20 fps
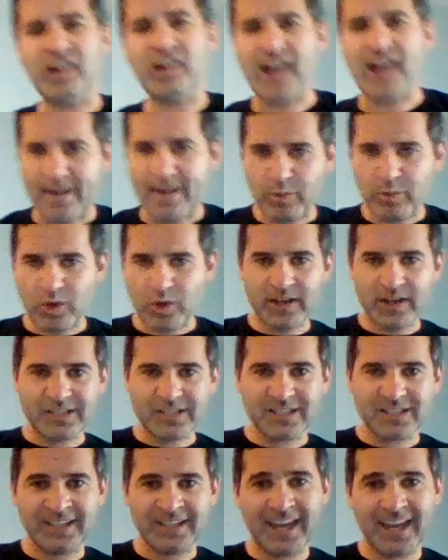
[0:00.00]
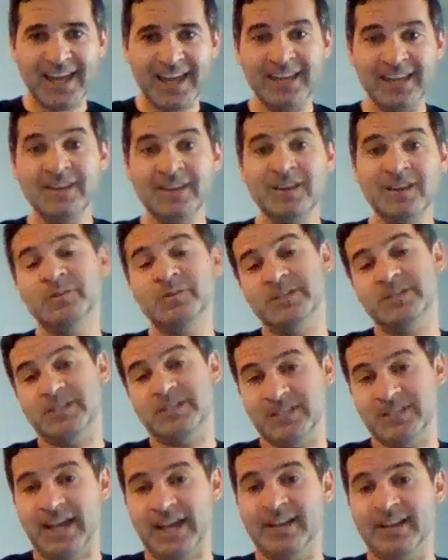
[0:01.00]
walks today, which is, I
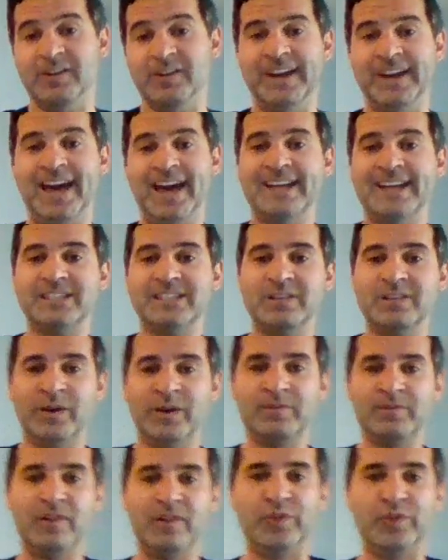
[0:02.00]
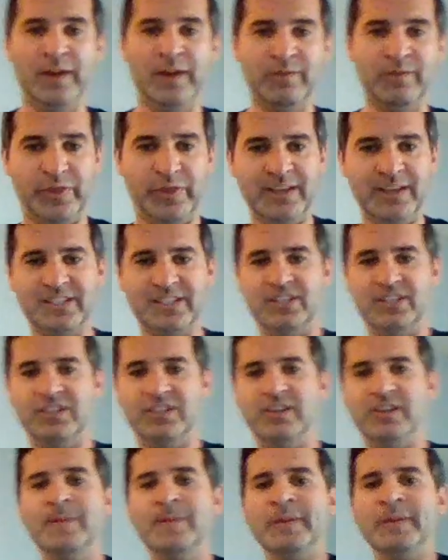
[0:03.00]
know at Aston, one of our favorite things to do,
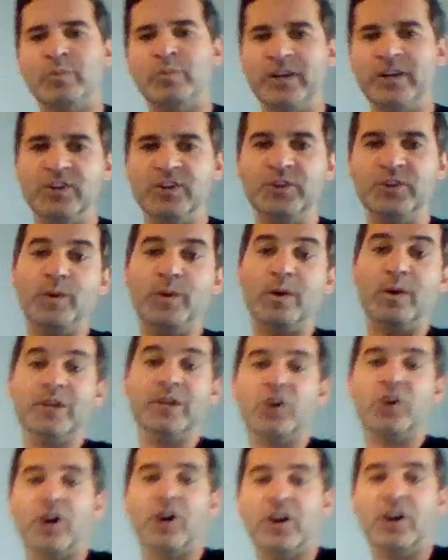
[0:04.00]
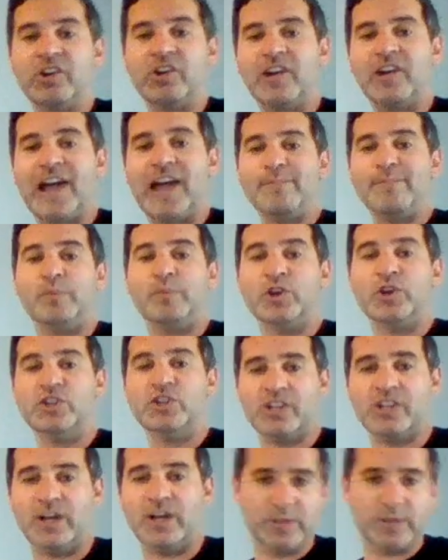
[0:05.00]
we're going to do what we call crab push-ups.
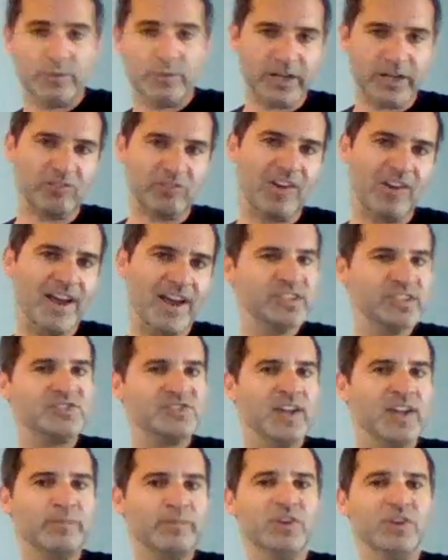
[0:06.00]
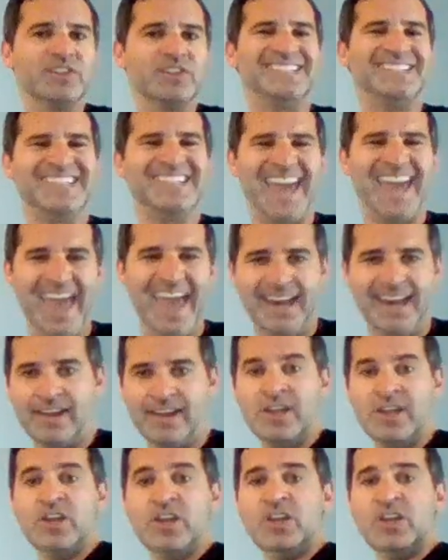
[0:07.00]
And we're going to round this number to 10.
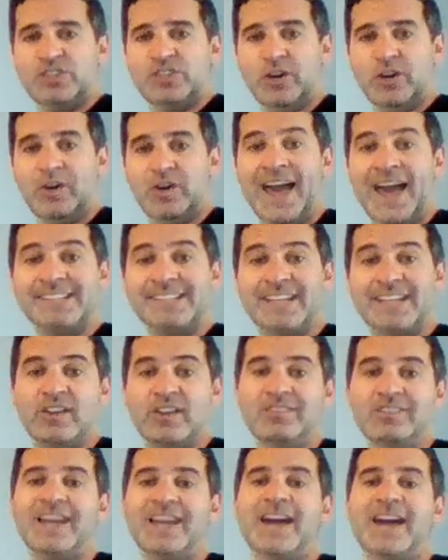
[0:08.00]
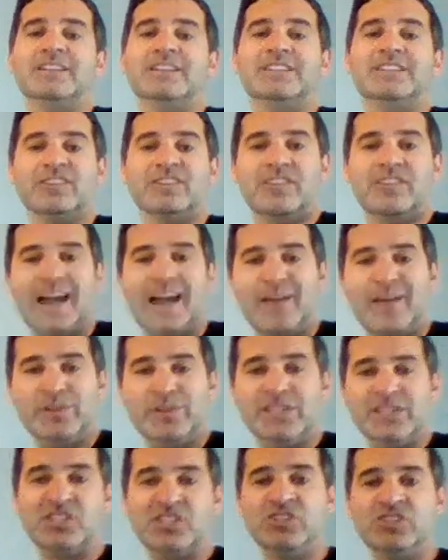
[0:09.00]
So as I go down to the crab position,
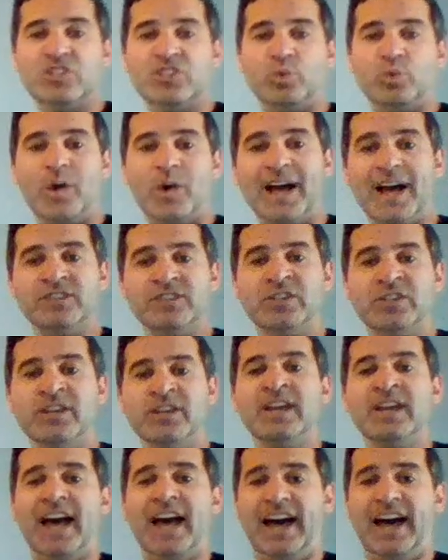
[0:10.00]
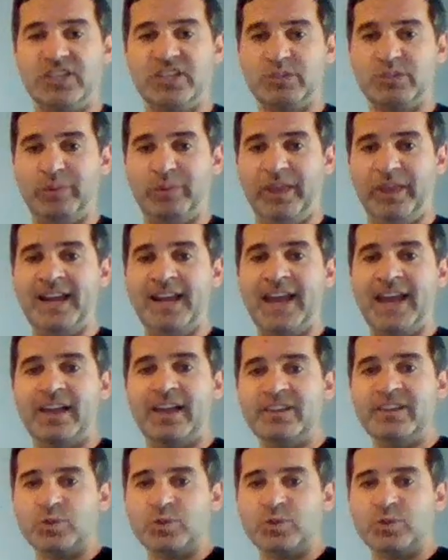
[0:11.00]
just watch. I'll explain how this one